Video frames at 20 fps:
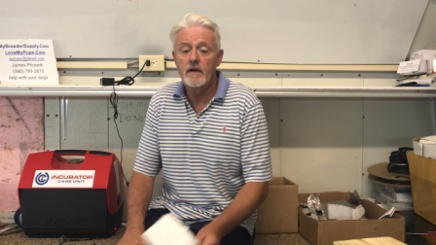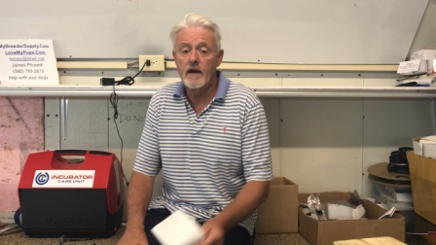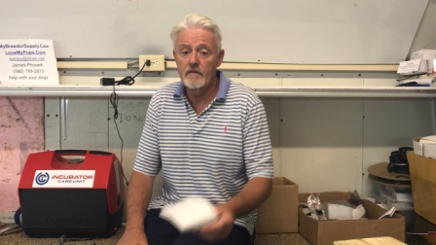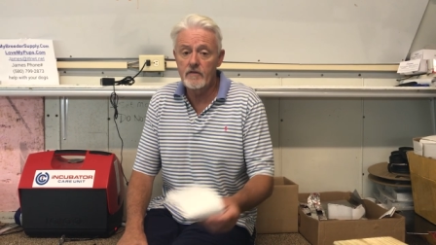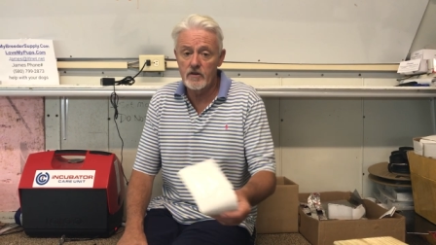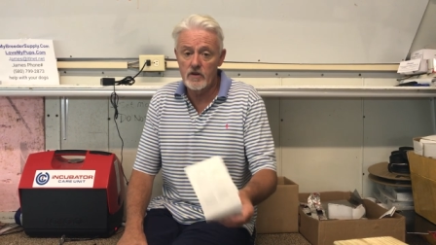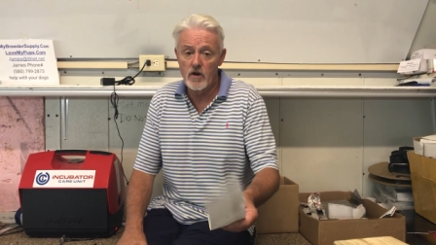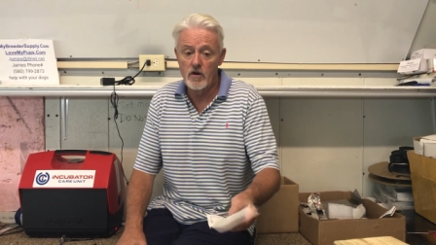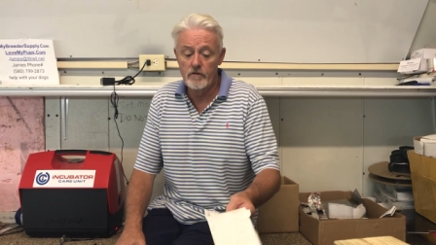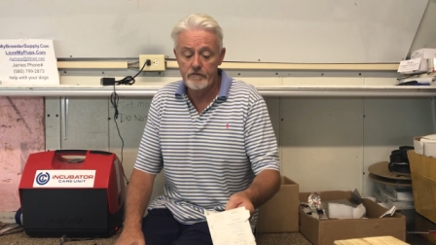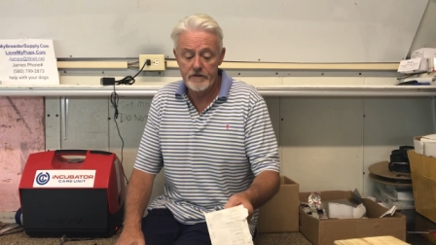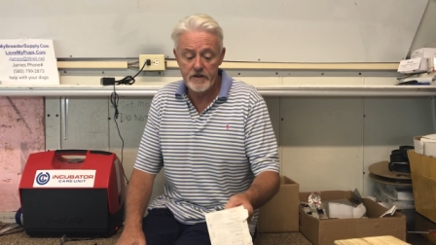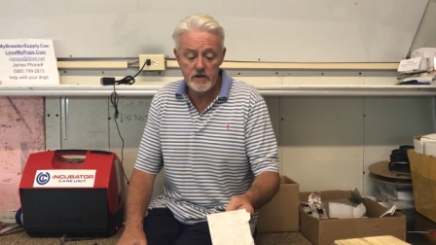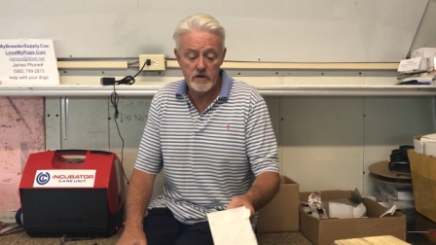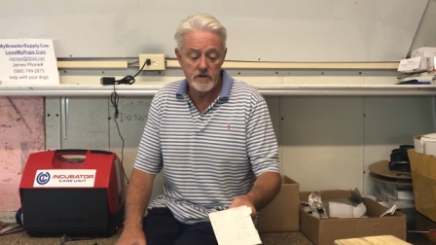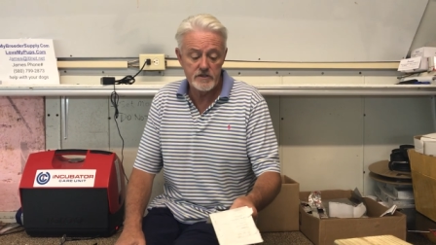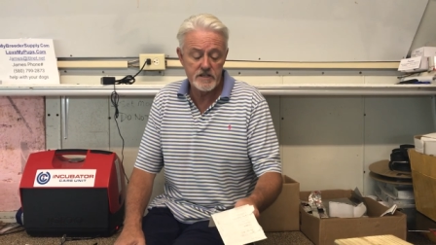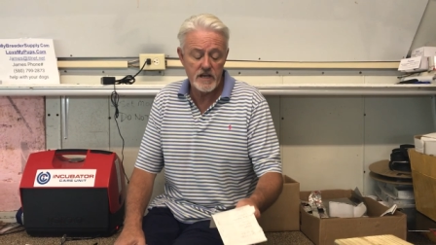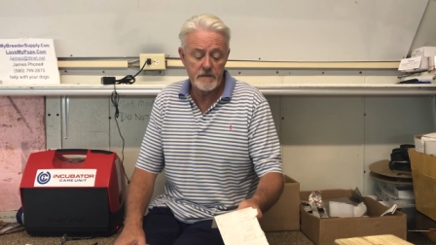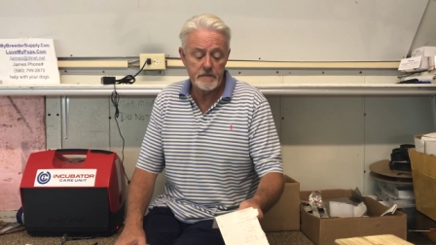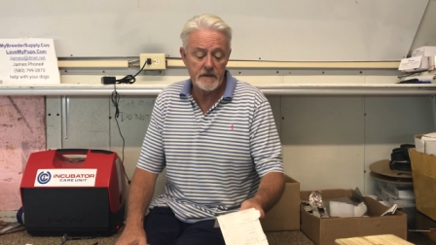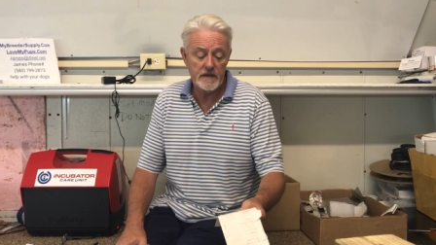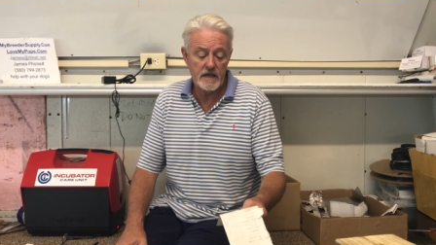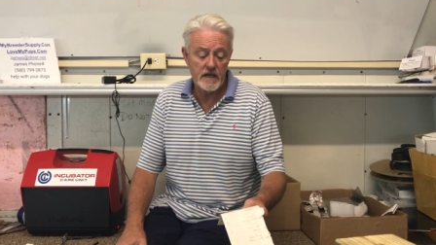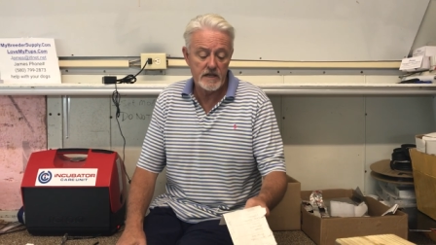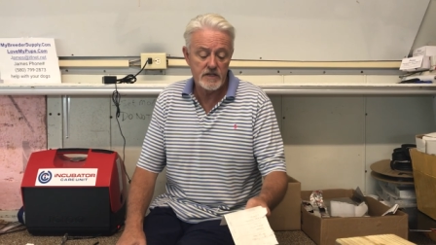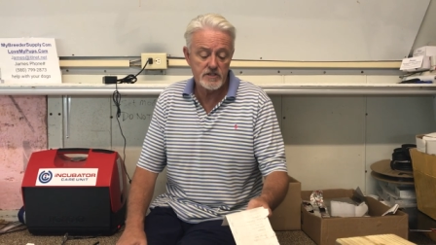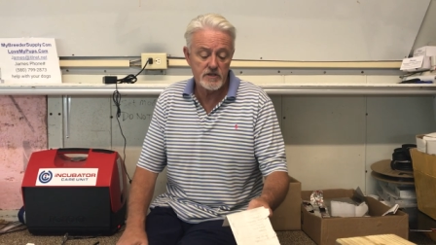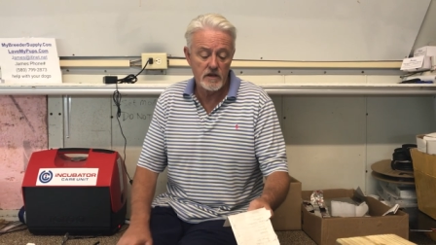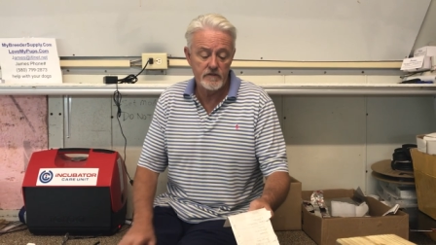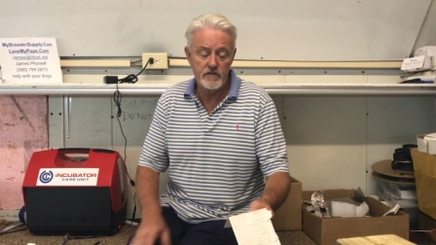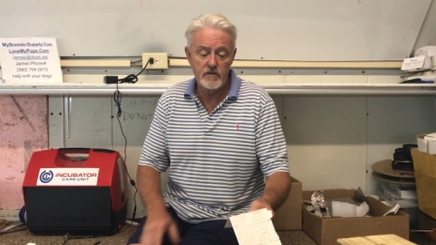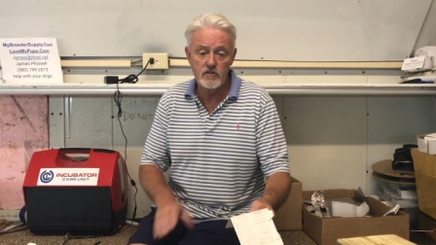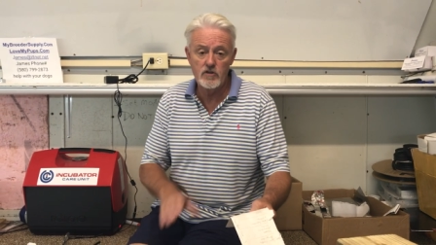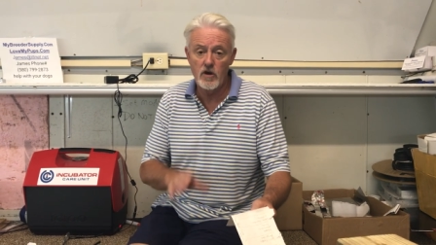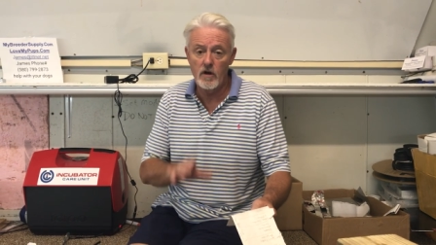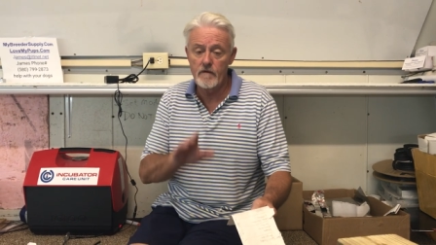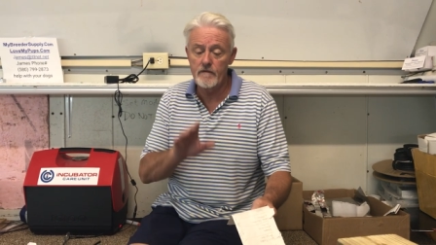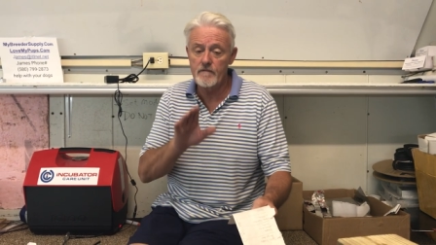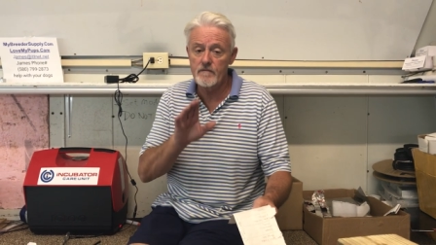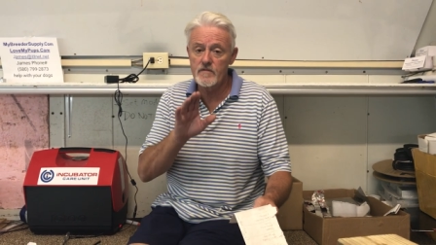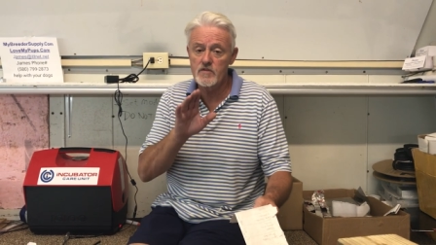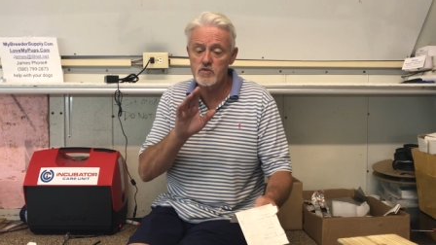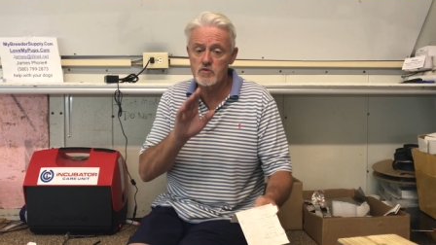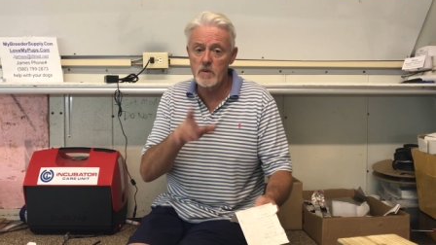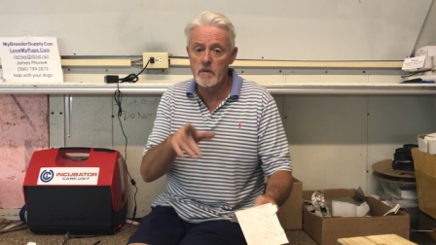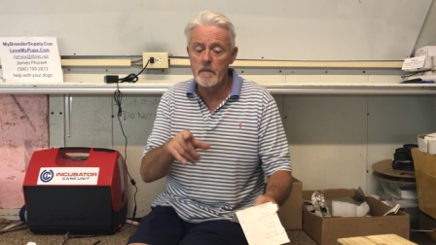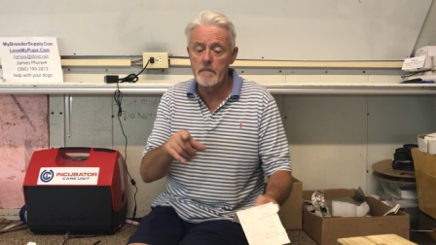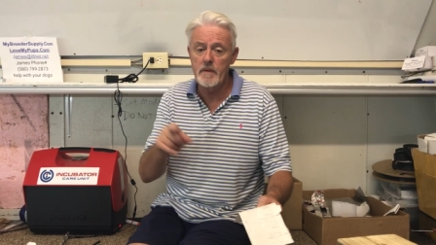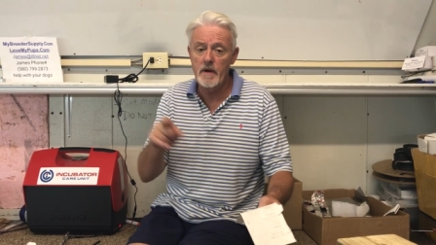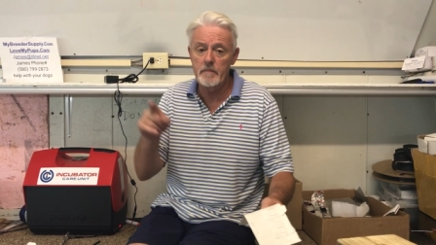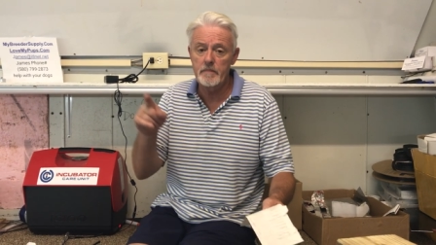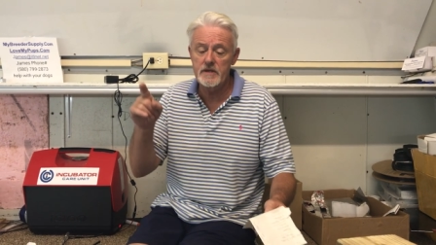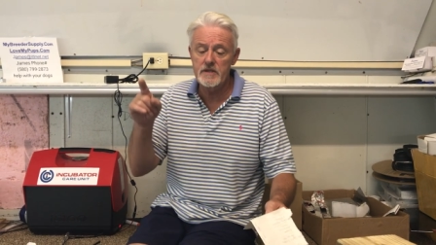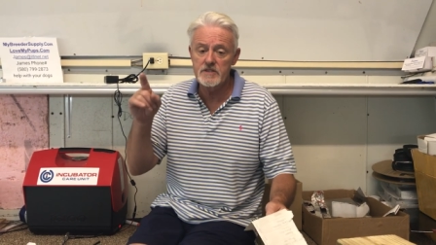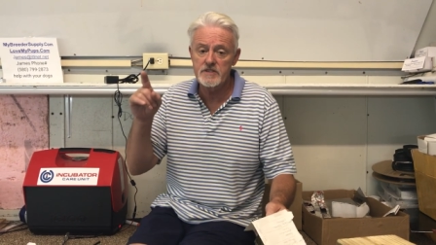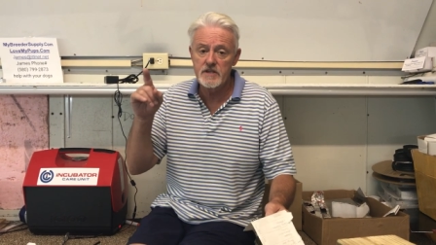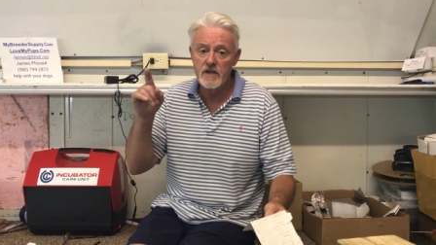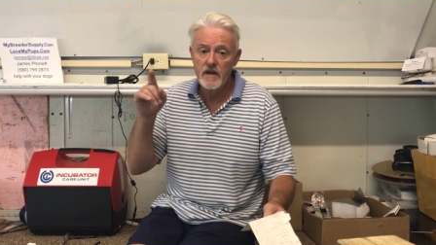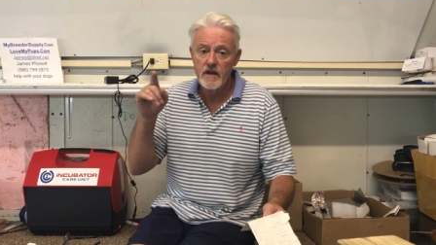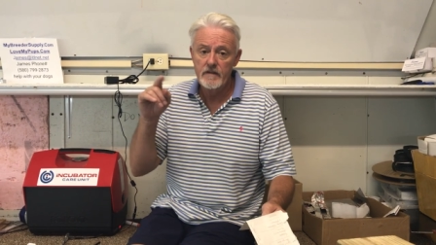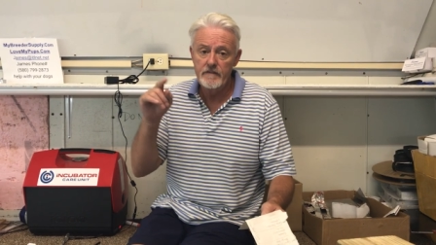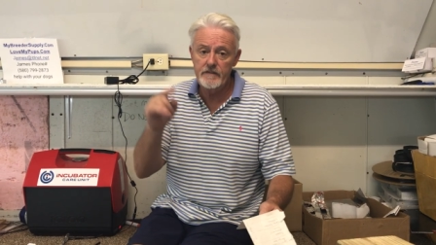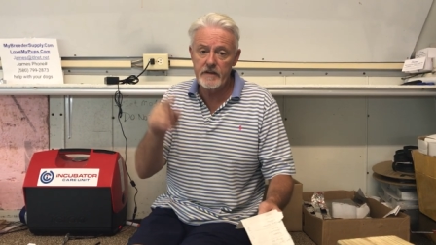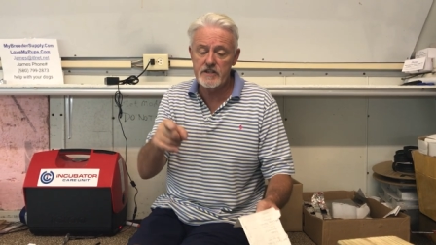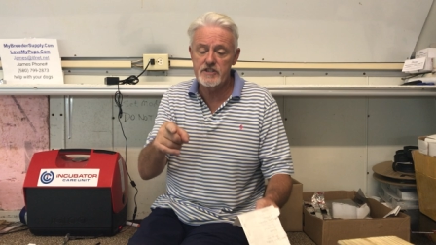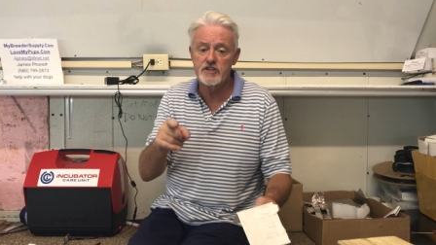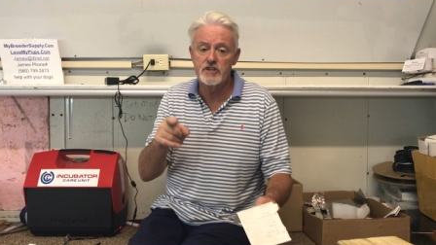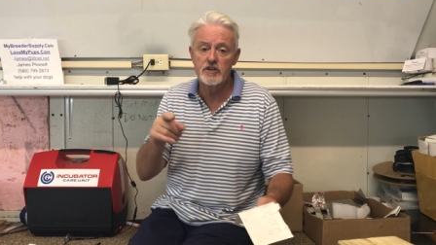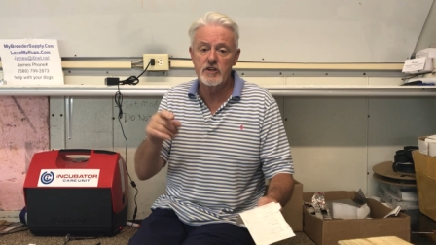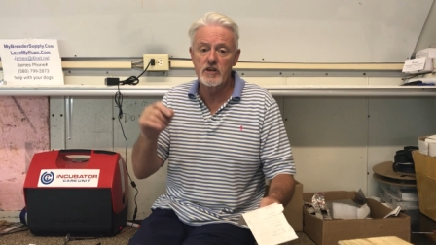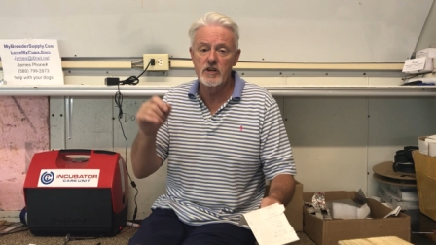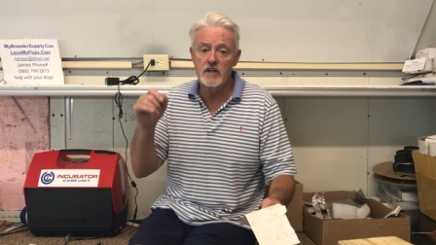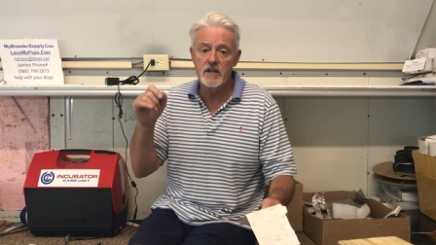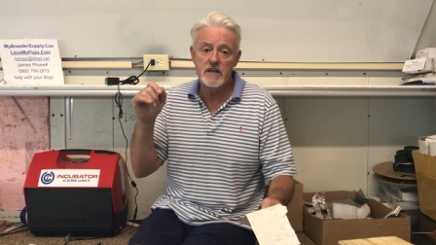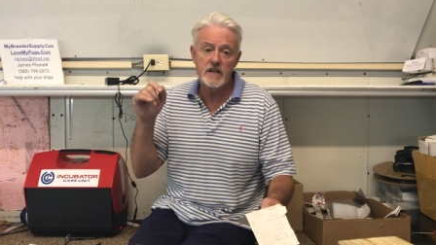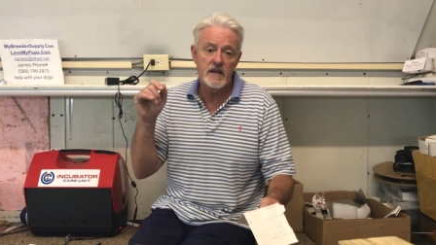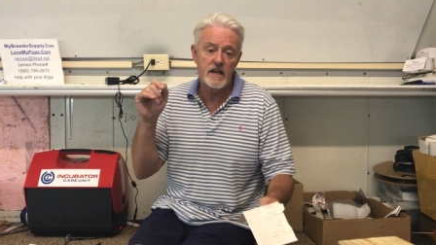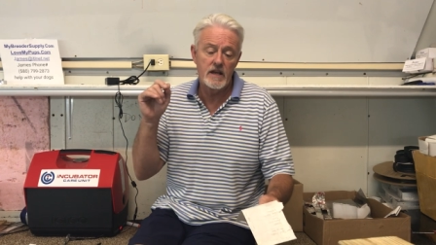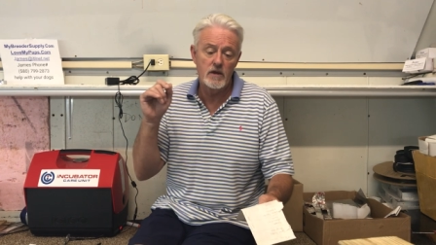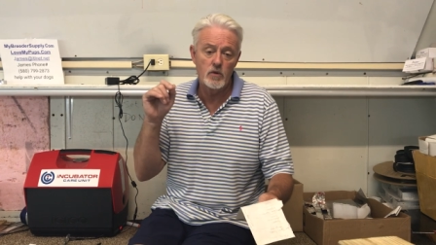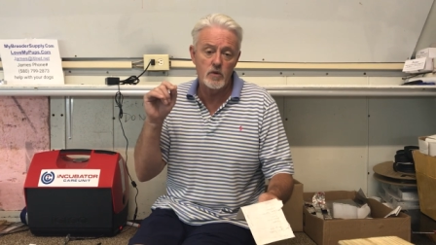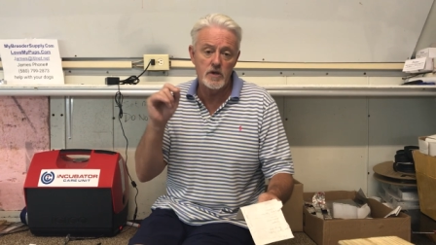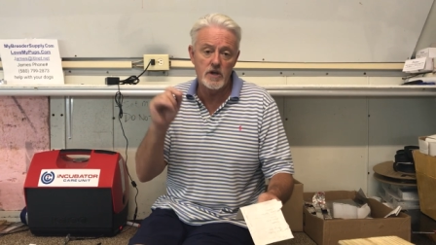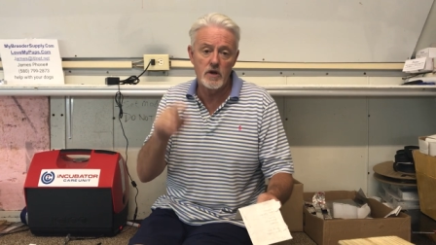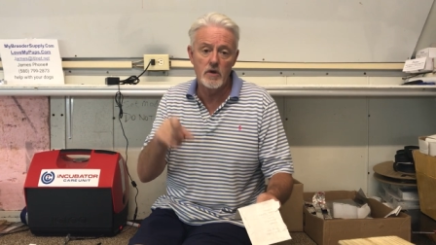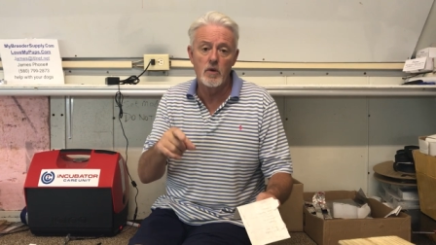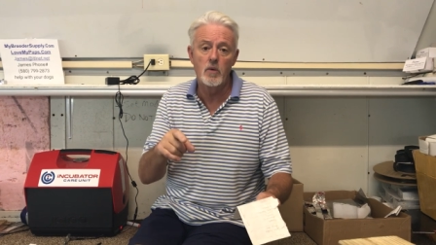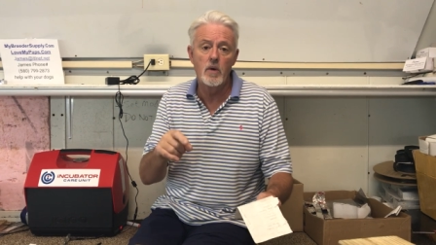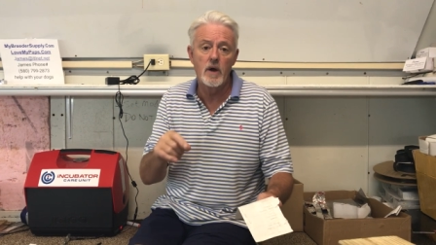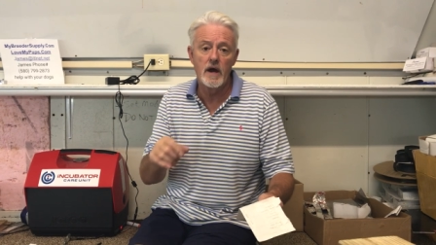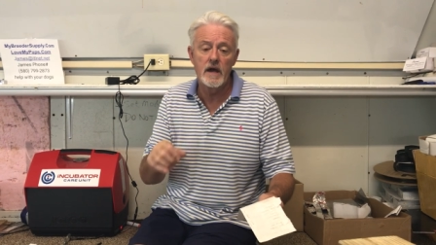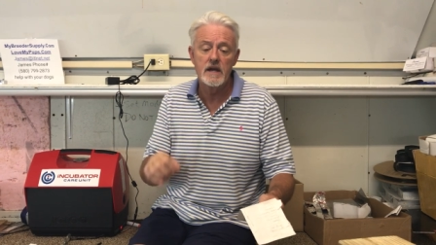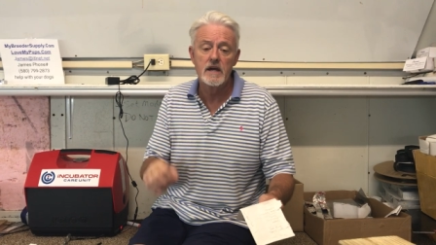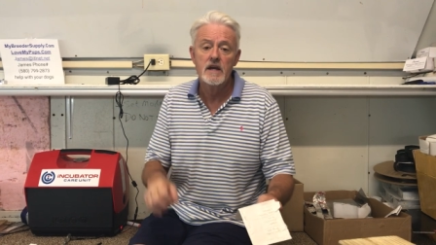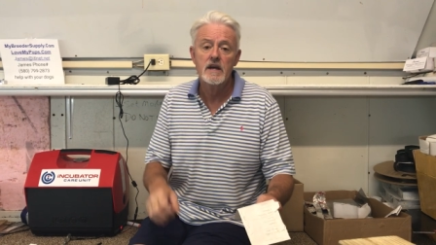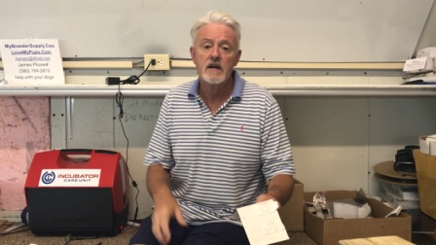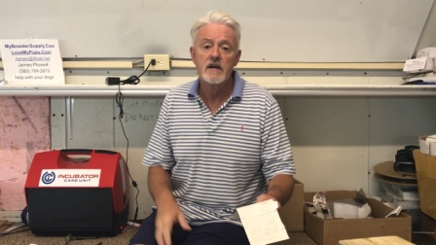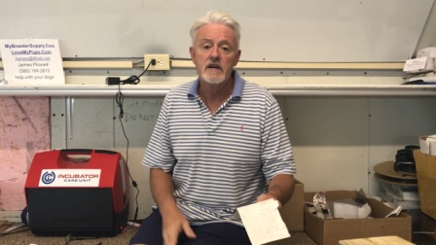I've got a whole video on taping legs. So if you've got swimmer puppies, fix it early, it will go away.